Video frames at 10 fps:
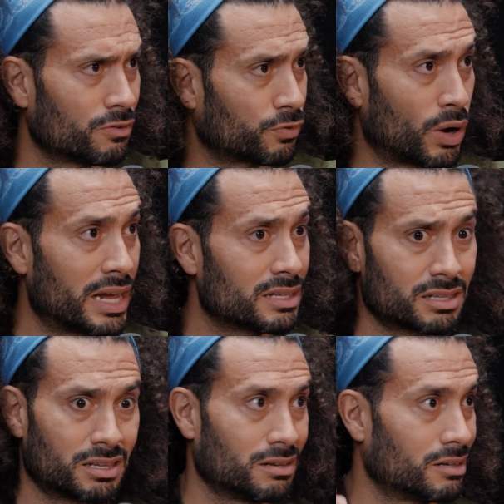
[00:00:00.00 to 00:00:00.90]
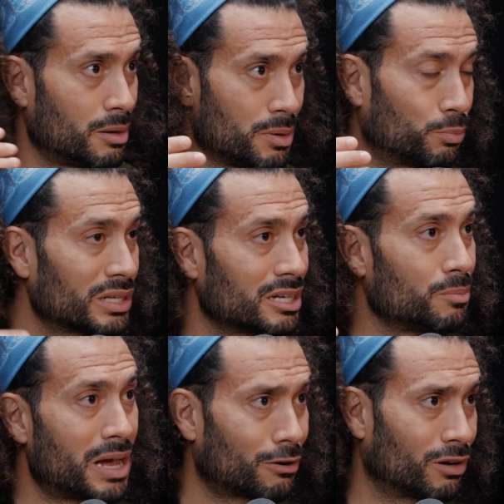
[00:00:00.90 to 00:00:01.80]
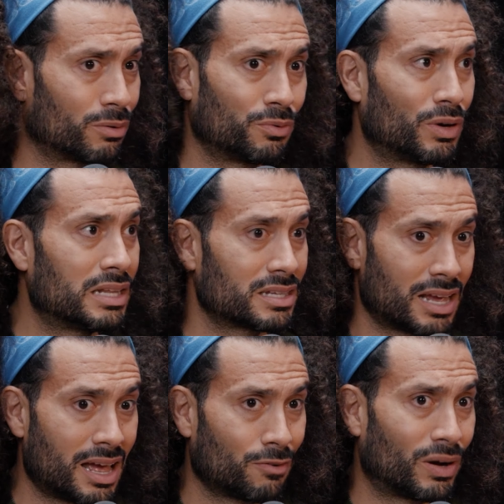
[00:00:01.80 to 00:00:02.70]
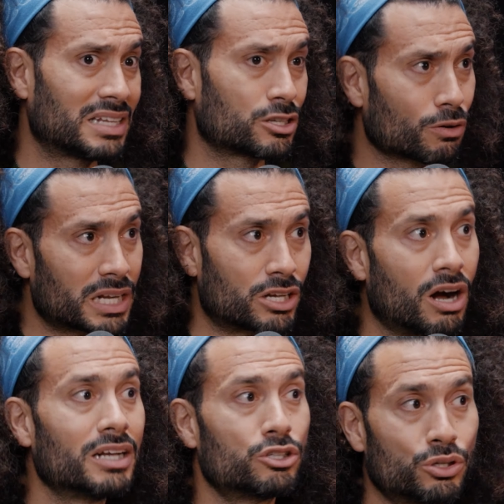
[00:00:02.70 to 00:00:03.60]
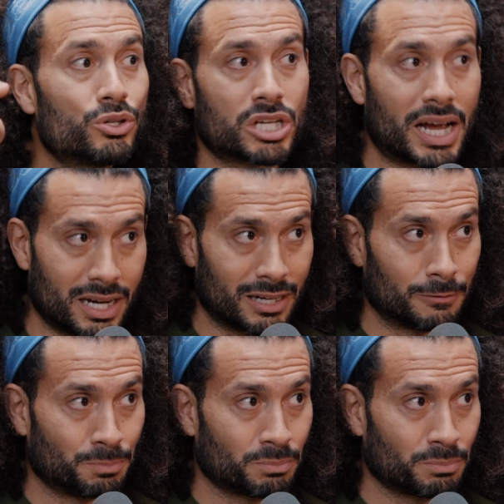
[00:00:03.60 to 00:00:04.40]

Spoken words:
France, President Macron from France has already gone to China